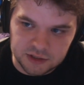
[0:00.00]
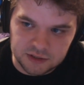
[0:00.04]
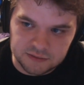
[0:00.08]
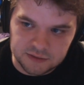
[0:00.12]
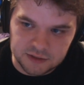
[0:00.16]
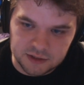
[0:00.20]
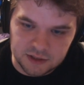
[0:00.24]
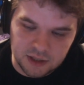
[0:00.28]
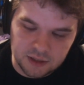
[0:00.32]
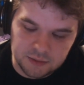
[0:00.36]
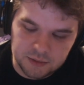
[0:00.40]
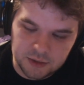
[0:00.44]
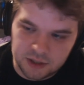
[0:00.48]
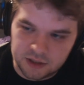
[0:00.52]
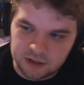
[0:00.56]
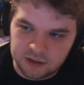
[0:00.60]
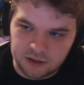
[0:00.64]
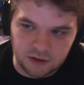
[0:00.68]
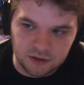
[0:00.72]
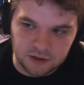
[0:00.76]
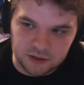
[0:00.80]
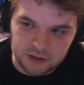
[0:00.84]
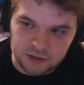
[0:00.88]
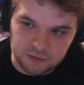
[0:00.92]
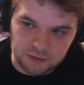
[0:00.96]
I'm not going to argue
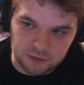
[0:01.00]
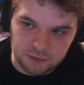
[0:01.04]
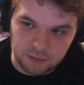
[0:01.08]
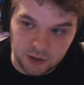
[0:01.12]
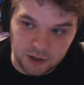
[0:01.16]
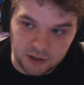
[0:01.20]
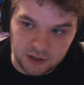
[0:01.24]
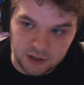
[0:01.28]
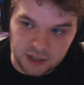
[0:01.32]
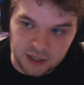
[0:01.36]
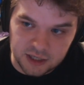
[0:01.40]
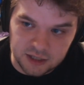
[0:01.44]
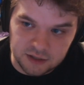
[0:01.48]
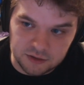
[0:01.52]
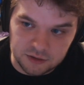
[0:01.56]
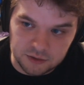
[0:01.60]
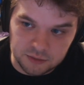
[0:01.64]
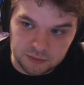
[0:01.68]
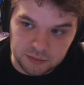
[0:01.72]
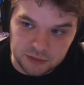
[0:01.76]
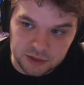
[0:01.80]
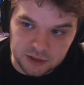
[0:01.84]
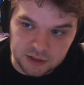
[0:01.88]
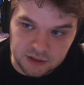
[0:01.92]
with Mark either, but